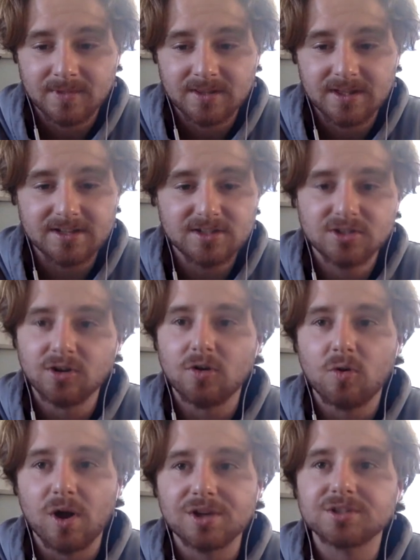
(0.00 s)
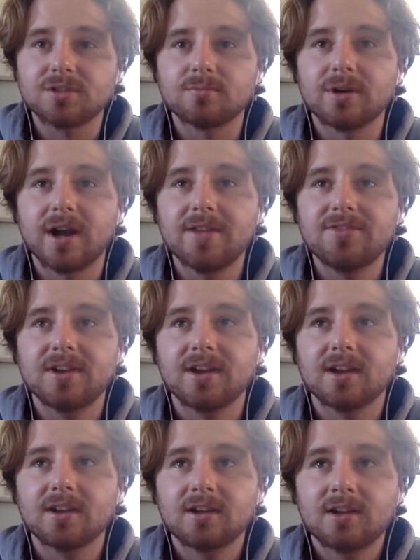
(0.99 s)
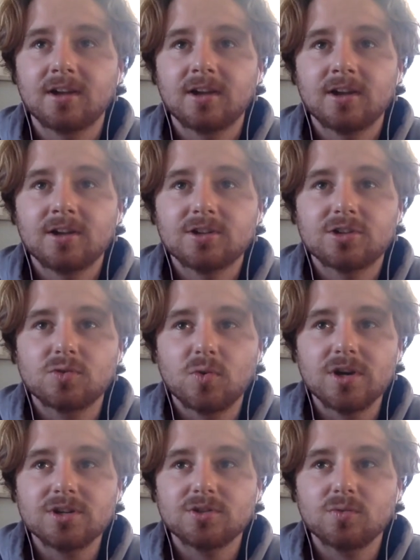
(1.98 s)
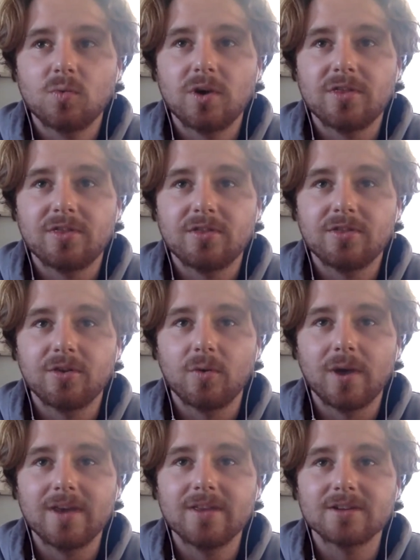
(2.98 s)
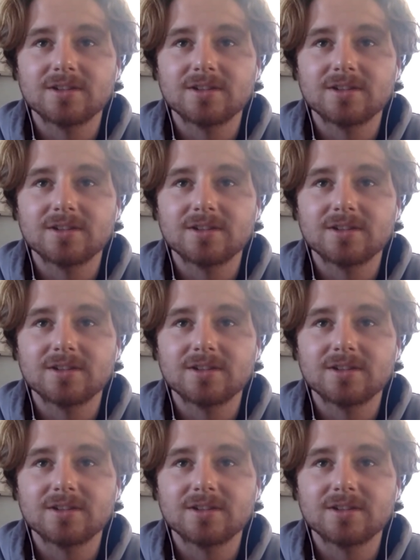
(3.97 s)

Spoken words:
That's no question. But I think Swish, with the way their